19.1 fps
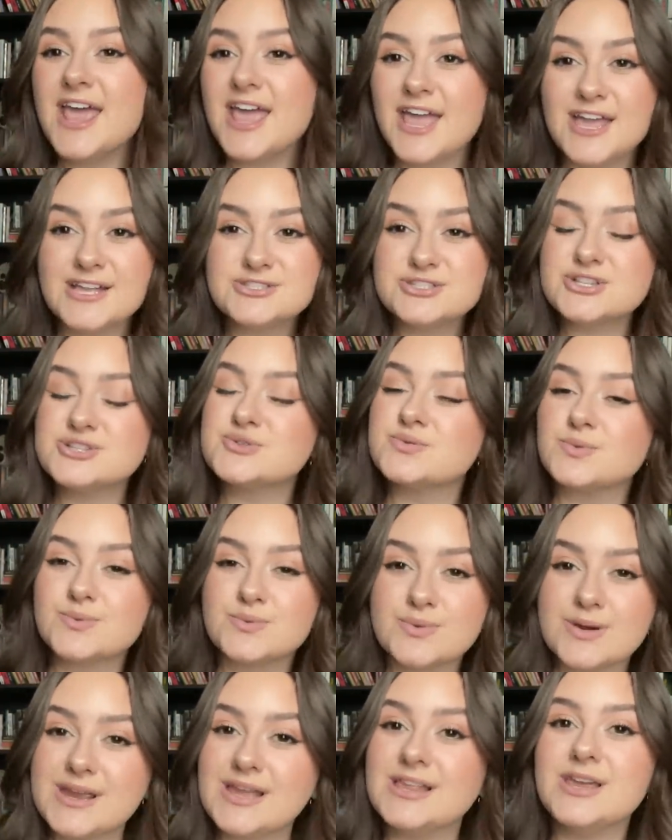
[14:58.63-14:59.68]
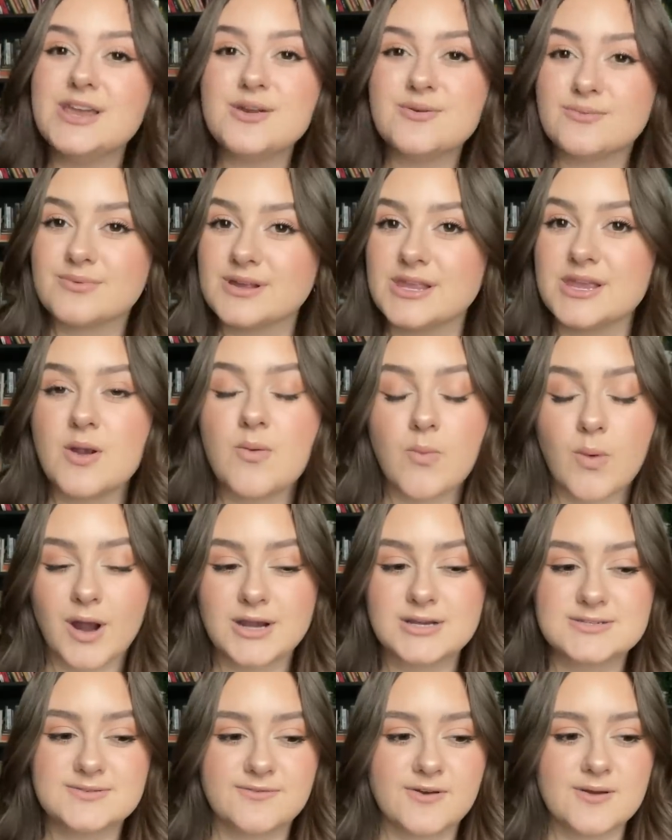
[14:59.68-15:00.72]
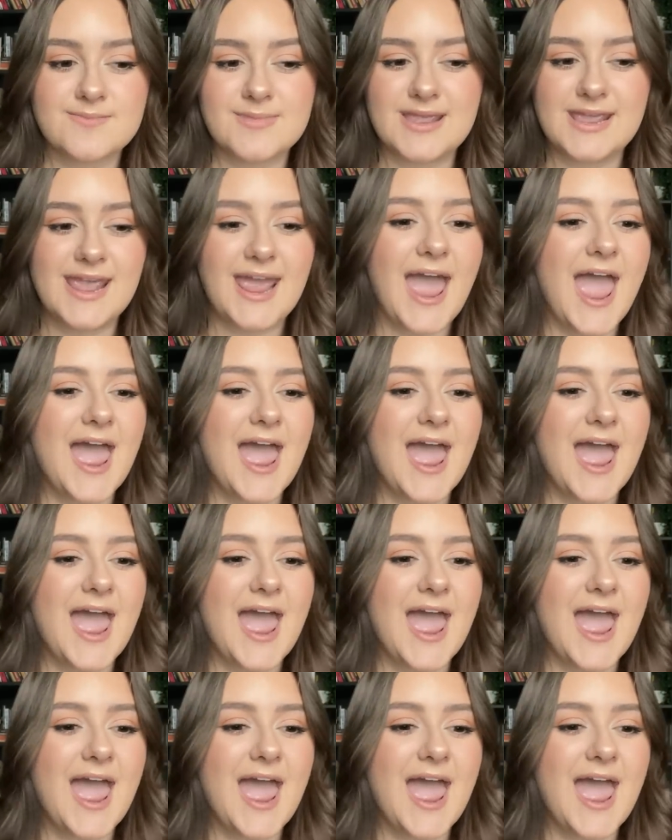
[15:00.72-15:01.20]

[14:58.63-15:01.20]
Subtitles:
It just really, really worked for me.